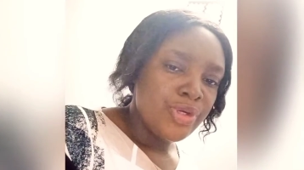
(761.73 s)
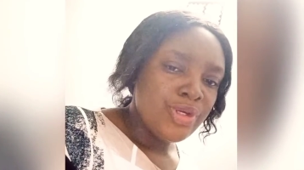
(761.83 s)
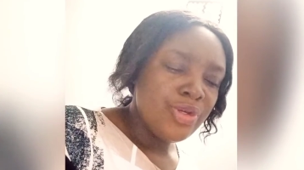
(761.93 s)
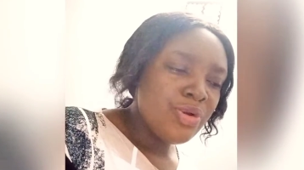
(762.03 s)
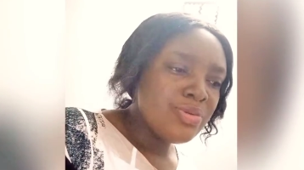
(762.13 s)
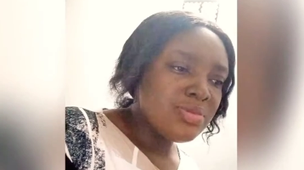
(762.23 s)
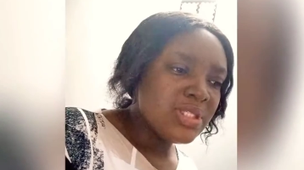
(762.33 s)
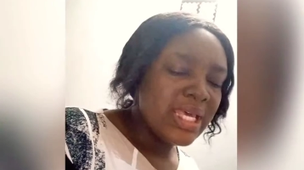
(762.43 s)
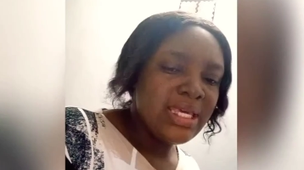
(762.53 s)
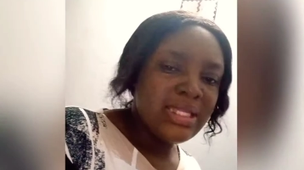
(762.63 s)
You don't
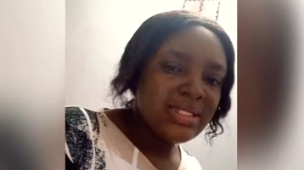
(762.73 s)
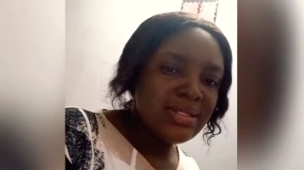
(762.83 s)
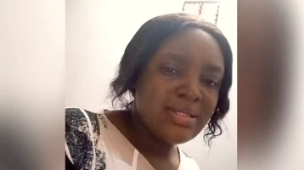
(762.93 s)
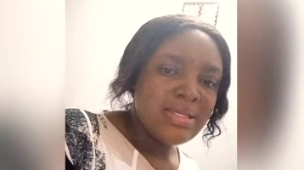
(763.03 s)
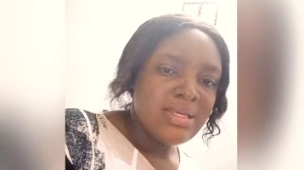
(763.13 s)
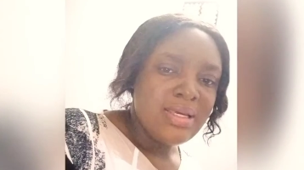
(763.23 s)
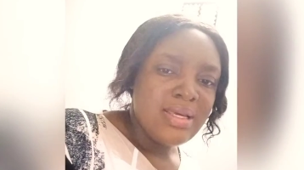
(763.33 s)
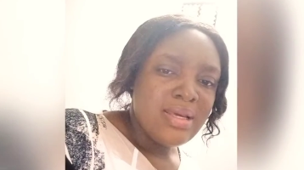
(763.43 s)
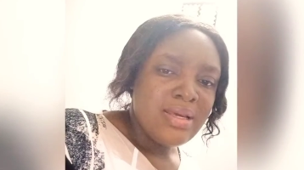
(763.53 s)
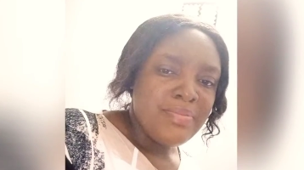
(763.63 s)
take it
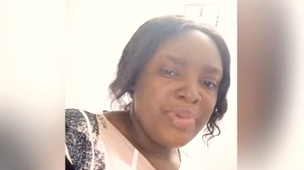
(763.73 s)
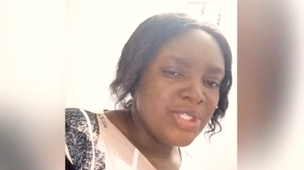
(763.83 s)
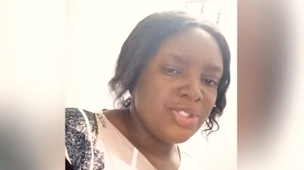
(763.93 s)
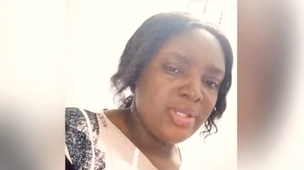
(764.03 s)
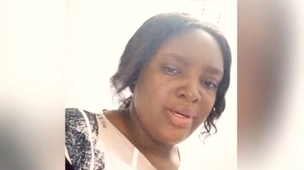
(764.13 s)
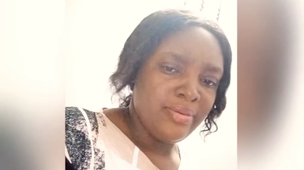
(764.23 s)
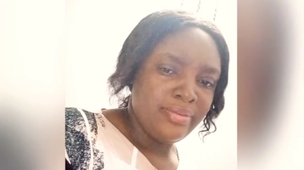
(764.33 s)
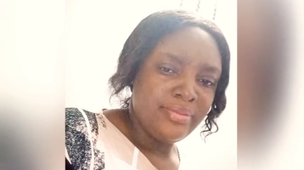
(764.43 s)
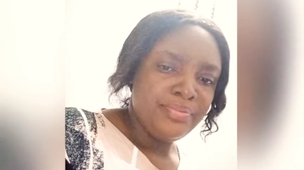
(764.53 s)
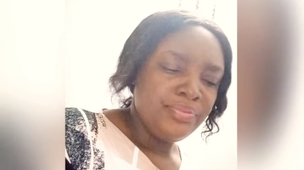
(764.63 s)
personal.
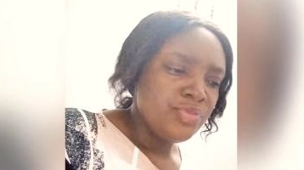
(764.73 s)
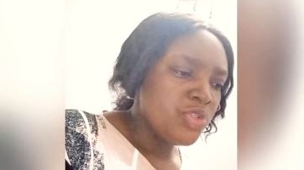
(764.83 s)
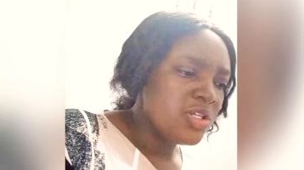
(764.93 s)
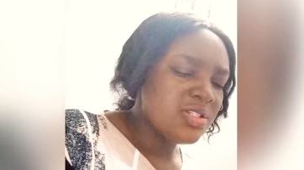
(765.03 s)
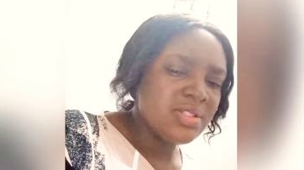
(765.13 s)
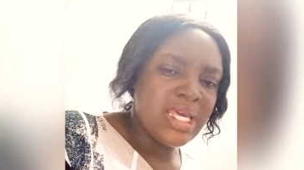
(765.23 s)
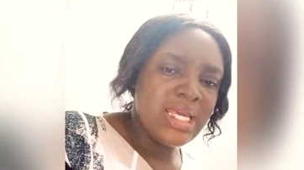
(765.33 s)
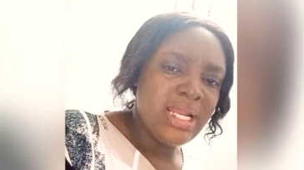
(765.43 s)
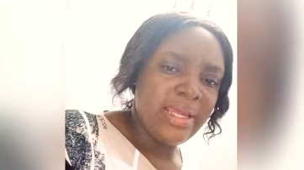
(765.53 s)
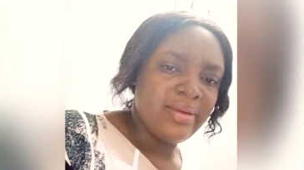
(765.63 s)
Just take it
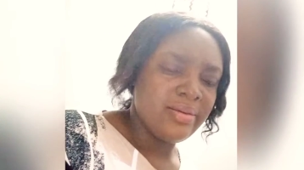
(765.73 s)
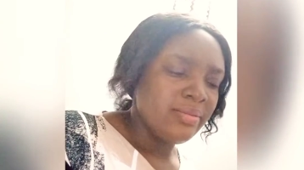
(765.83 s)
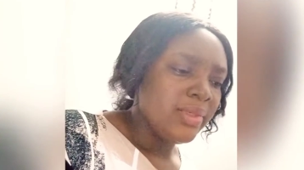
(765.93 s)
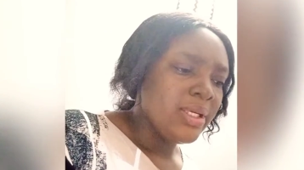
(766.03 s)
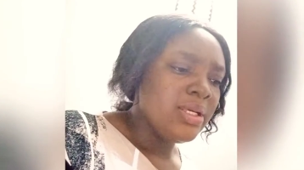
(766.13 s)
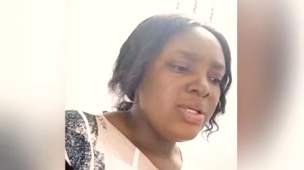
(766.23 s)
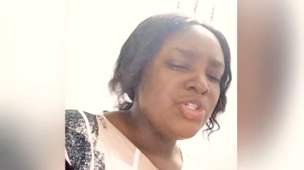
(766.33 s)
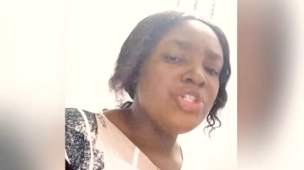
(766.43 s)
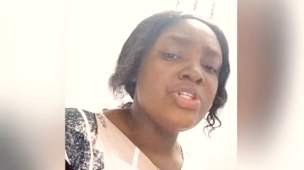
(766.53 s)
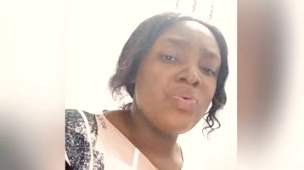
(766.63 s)
like
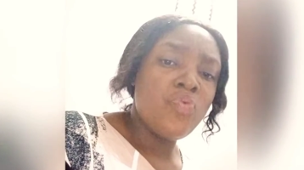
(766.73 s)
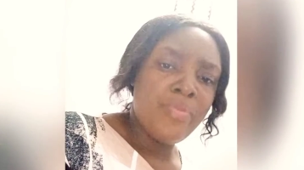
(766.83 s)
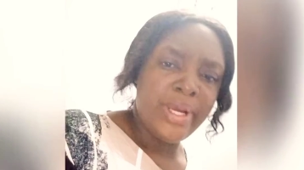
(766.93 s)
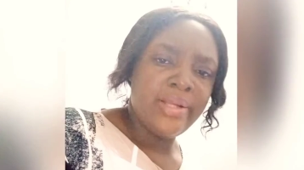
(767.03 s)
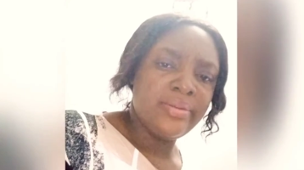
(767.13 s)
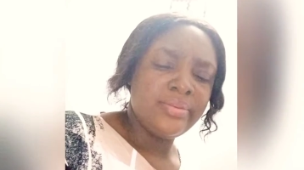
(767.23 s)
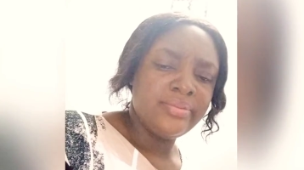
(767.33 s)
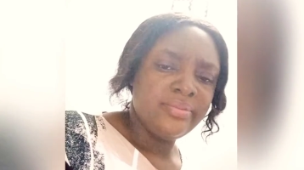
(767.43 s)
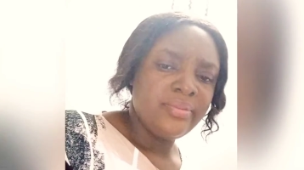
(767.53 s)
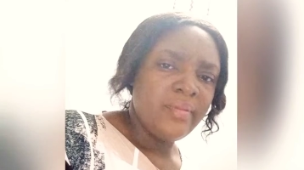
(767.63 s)
she's a woman
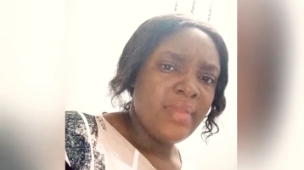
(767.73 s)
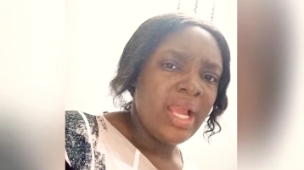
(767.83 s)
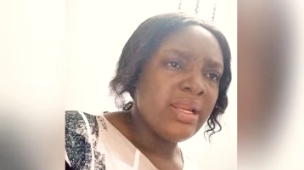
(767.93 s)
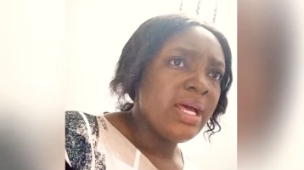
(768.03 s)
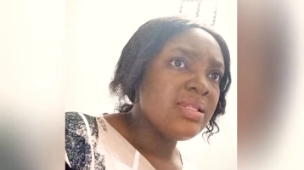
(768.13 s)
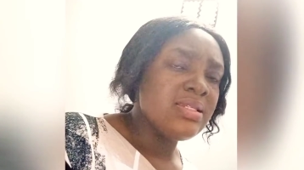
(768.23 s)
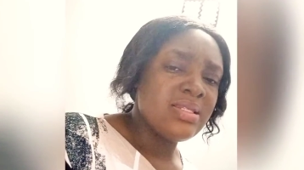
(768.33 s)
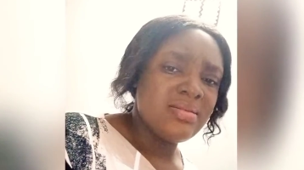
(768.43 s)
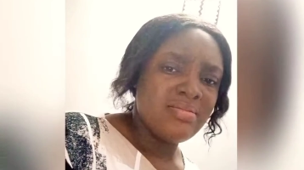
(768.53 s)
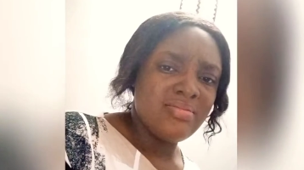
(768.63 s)
and that
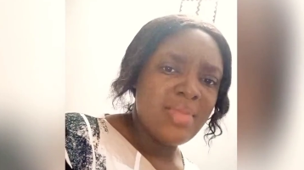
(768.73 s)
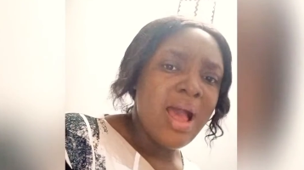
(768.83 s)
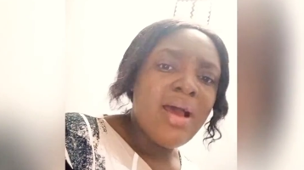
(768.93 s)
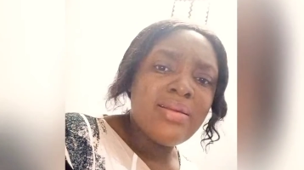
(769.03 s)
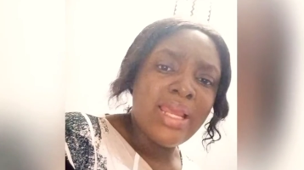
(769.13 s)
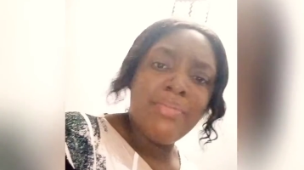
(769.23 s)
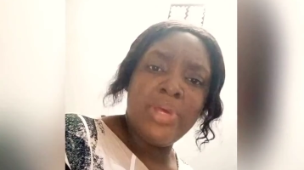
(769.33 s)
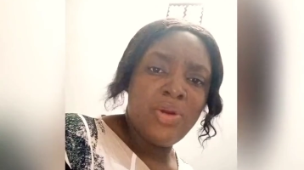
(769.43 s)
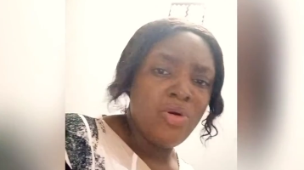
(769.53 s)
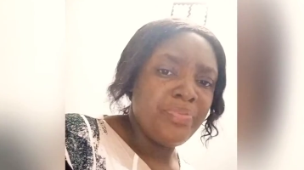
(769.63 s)
is their
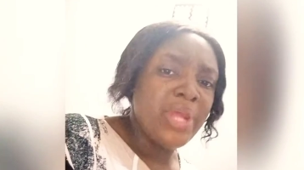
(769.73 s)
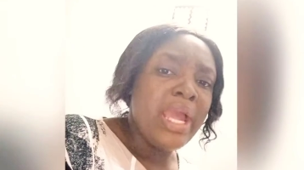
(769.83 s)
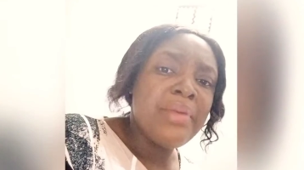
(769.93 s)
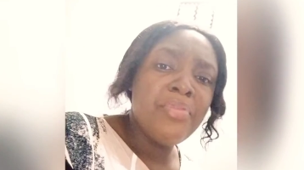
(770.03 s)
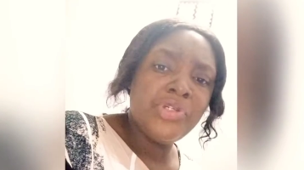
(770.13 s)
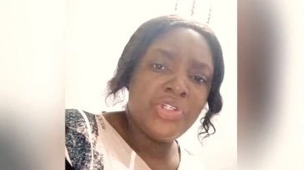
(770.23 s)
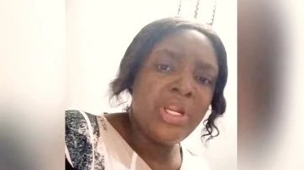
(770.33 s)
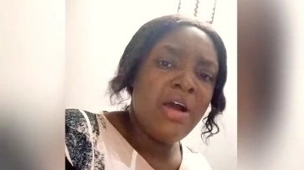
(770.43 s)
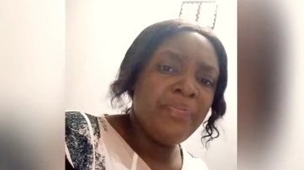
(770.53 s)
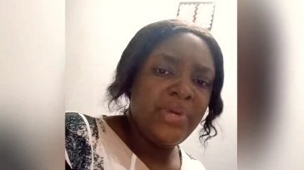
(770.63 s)
makeup. They are
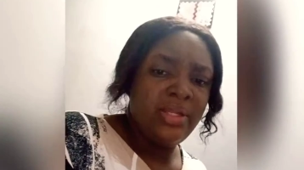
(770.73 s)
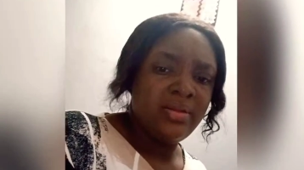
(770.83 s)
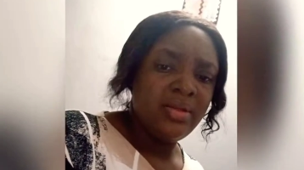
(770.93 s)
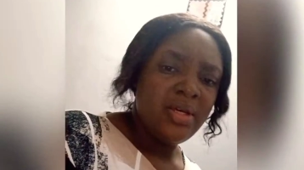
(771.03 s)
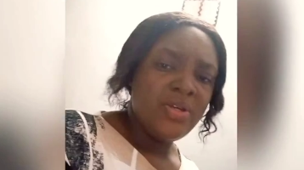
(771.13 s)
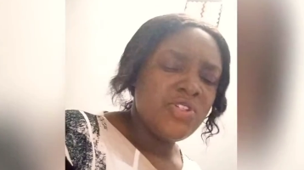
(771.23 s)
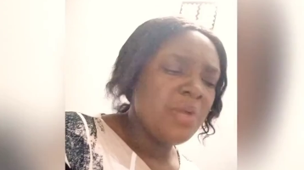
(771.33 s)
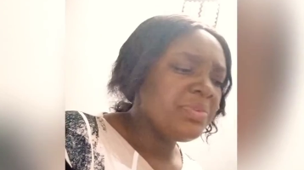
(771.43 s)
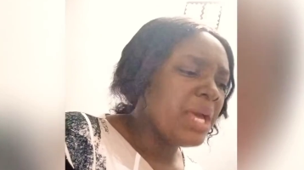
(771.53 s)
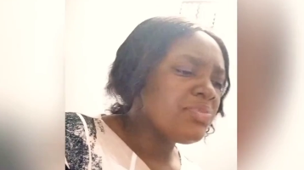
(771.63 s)
emotional being.
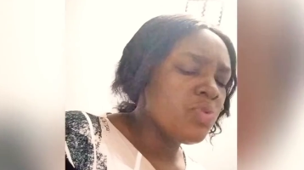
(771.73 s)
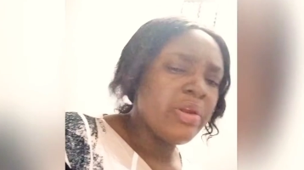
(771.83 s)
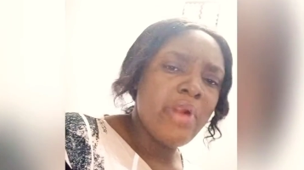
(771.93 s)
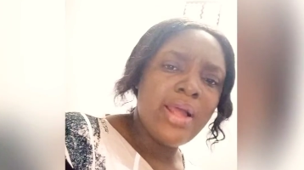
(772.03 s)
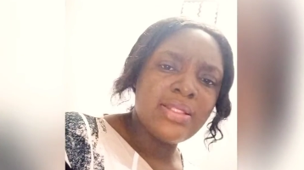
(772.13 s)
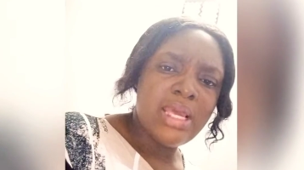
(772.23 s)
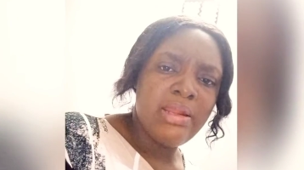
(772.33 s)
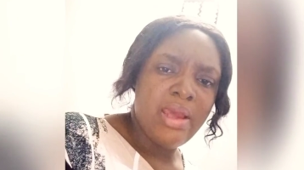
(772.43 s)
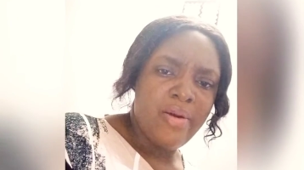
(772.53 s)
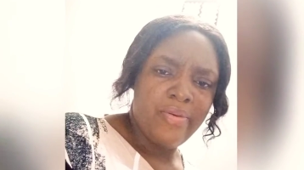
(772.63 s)
Sometimes we rant
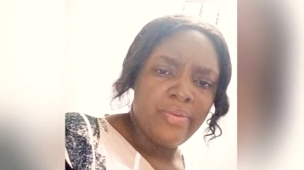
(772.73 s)
anyhow.